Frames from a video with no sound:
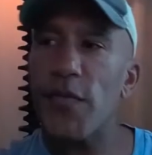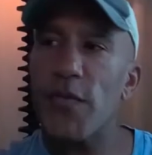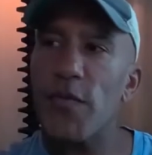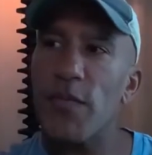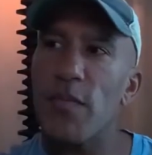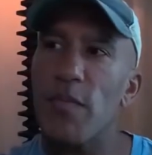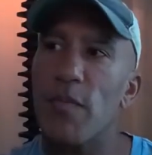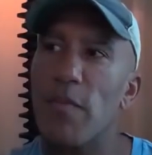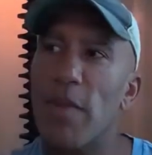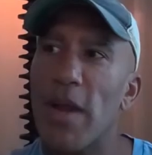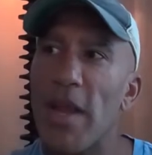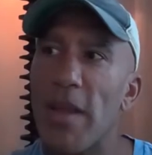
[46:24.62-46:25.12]
know,
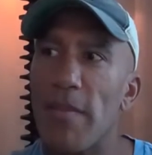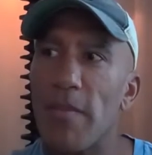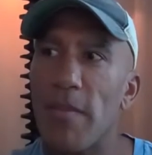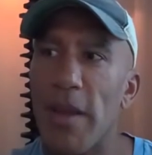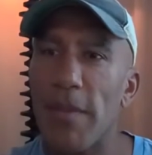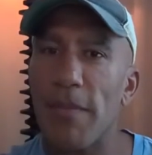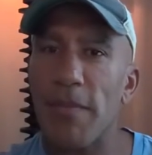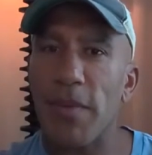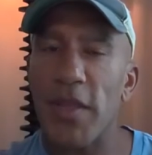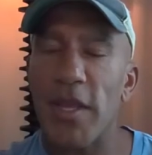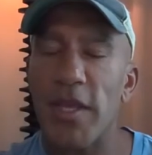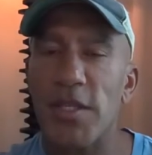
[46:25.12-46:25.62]
my
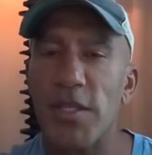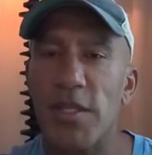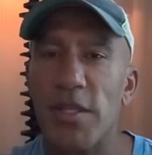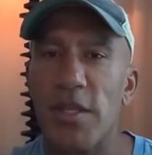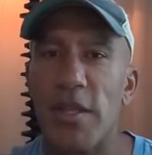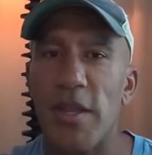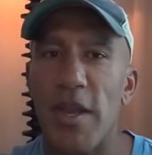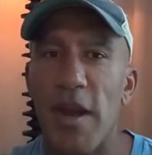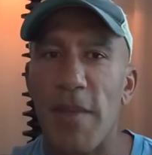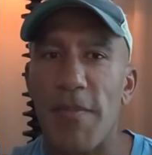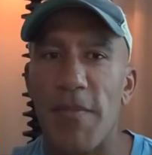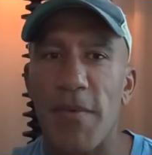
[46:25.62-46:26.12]
my pledge
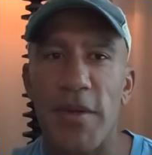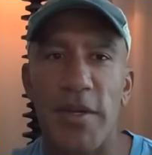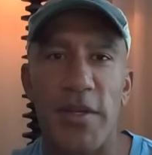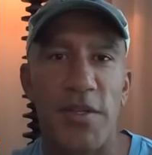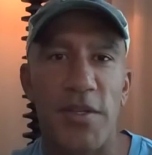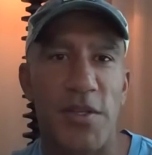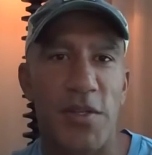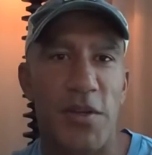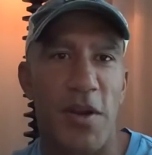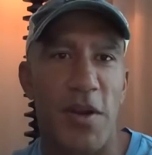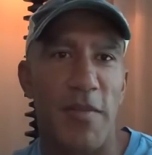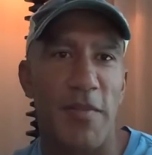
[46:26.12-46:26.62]
to the
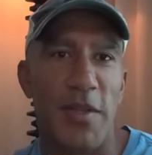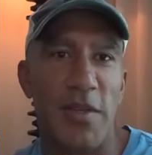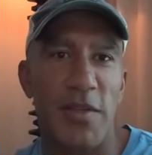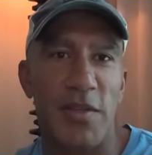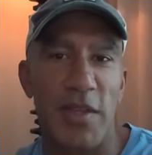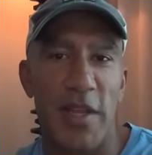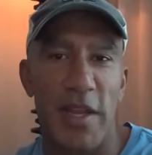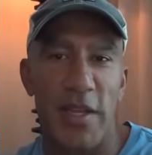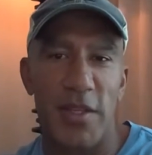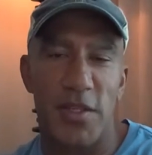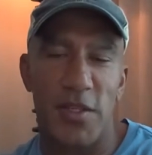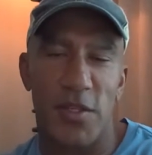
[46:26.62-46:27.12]
operators. Sorry,
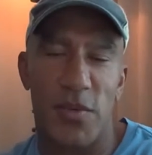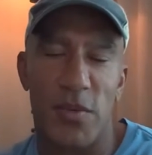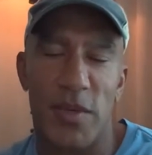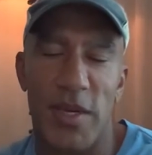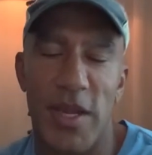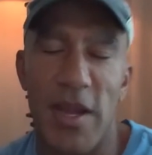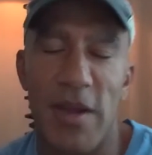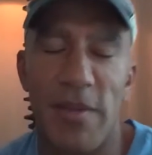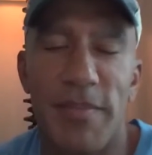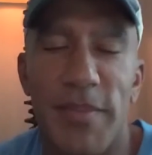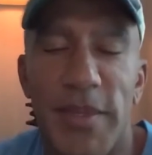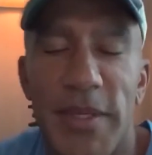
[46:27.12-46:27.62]
this light just
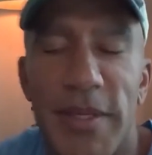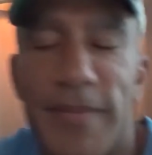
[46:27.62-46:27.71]
went